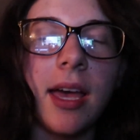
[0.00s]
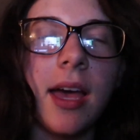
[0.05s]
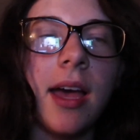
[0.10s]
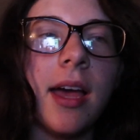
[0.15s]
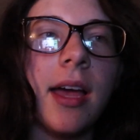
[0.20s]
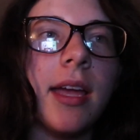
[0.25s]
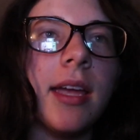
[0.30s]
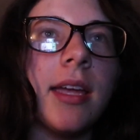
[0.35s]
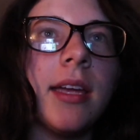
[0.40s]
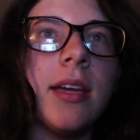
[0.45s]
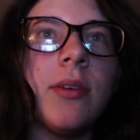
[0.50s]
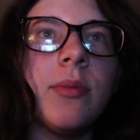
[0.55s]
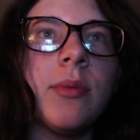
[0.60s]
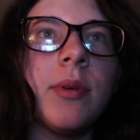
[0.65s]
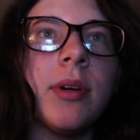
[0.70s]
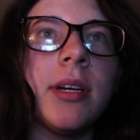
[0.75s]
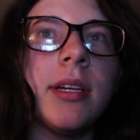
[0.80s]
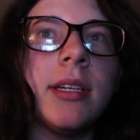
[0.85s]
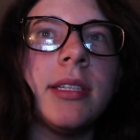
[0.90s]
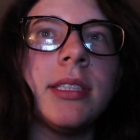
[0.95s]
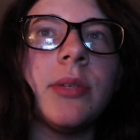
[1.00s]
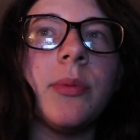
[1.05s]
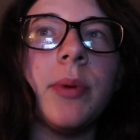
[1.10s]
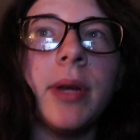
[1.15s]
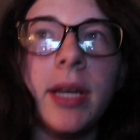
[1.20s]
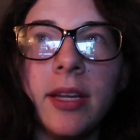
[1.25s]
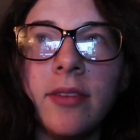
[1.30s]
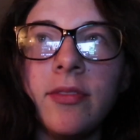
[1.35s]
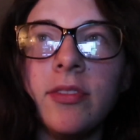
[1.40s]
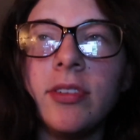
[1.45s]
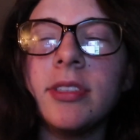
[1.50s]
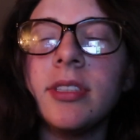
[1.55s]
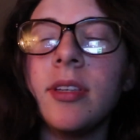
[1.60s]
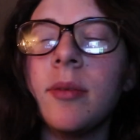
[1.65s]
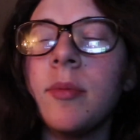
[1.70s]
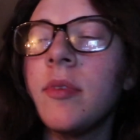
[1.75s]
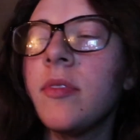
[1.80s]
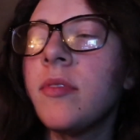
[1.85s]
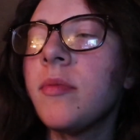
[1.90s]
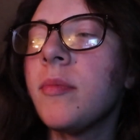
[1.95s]
I was waiting for
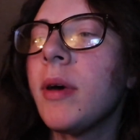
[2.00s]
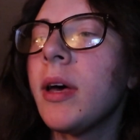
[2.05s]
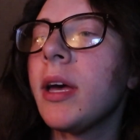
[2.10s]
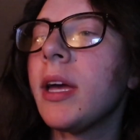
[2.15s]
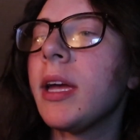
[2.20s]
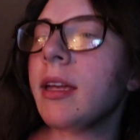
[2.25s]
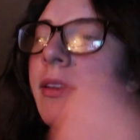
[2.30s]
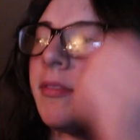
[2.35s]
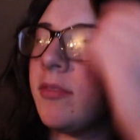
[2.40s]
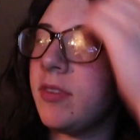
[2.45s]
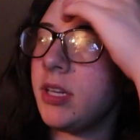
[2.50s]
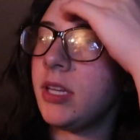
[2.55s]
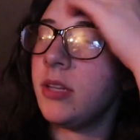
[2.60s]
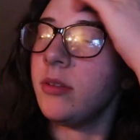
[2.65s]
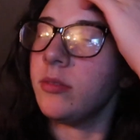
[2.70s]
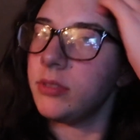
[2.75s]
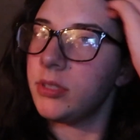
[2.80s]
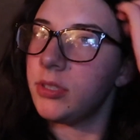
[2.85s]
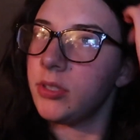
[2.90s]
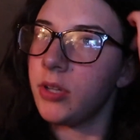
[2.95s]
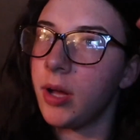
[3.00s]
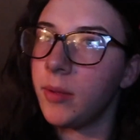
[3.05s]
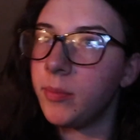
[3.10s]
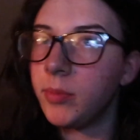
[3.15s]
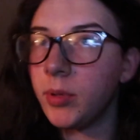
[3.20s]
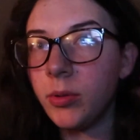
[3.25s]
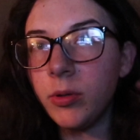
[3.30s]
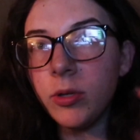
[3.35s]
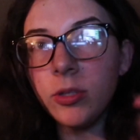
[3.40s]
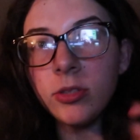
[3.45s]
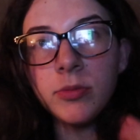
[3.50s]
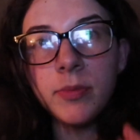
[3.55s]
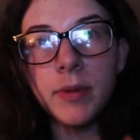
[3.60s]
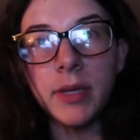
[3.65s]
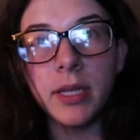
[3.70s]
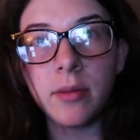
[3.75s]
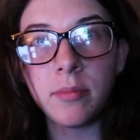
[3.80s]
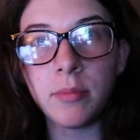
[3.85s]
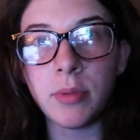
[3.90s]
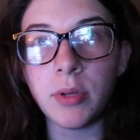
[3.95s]
some of my videos to upload onto my
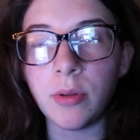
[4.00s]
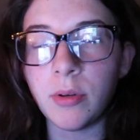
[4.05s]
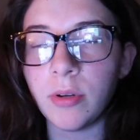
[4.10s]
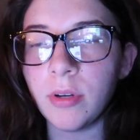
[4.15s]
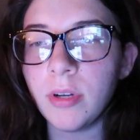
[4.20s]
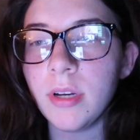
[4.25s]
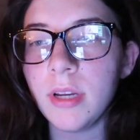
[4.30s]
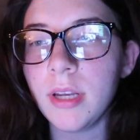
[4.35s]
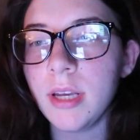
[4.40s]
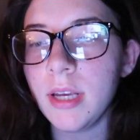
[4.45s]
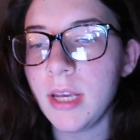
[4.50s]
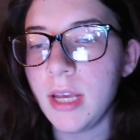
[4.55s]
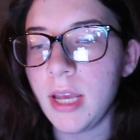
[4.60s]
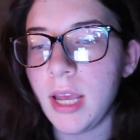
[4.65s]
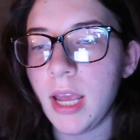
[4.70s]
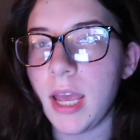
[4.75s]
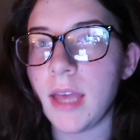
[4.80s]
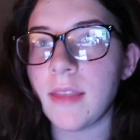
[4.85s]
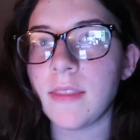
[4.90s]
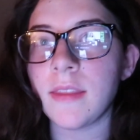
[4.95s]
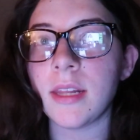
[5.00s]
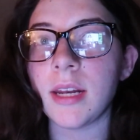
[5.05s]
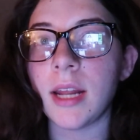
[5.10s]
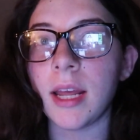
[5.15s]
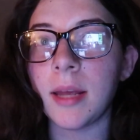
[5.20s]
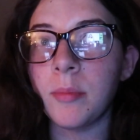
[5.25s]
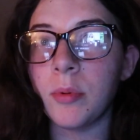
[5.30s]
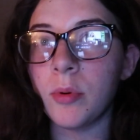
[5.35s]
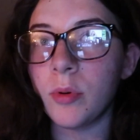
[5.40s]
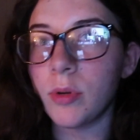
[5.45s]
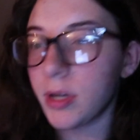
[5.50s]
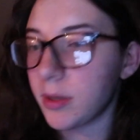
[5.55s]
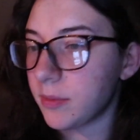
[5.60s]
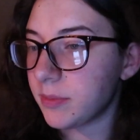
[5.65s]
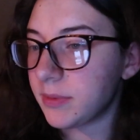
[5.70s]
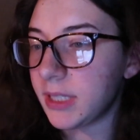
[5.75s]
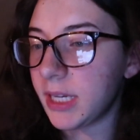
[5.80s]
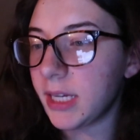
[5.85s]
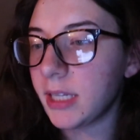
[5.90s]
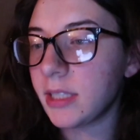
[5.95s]
computer, and then I pulled up
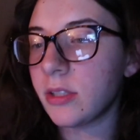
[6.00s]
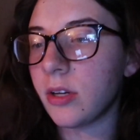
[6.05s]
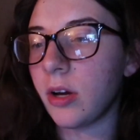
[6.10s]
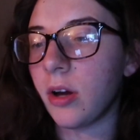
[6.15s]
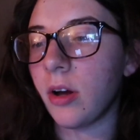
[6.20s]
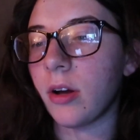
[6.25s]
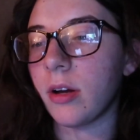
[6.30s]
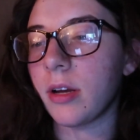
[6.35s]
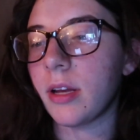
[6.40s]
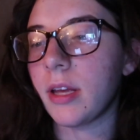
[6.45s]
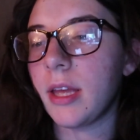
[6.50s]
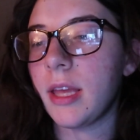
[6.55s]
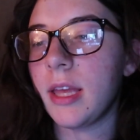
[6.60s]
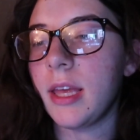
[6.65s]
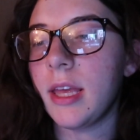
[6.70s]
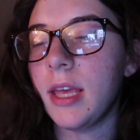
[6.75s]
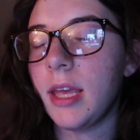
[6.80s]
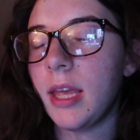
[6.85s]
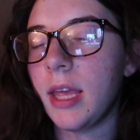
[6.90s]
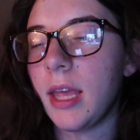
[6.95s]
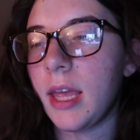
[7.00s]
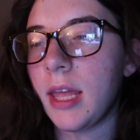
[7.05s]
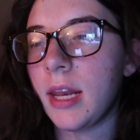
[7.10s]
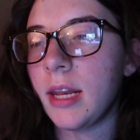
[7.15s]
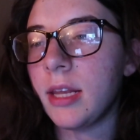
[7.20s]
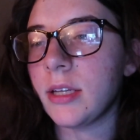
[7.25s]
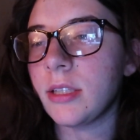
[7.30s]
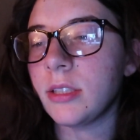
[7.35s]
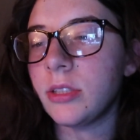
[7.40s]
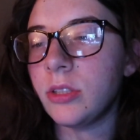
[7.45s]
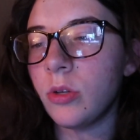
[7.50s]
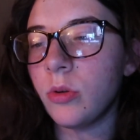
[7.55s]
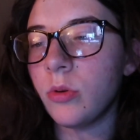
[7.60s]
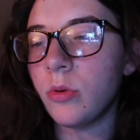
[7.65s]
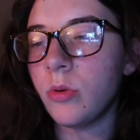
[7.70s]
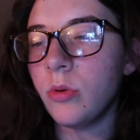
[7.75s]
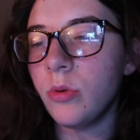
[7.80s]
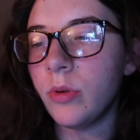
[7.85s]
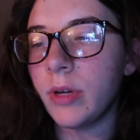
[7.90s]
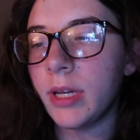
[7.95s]
TikTok, and it is so cool.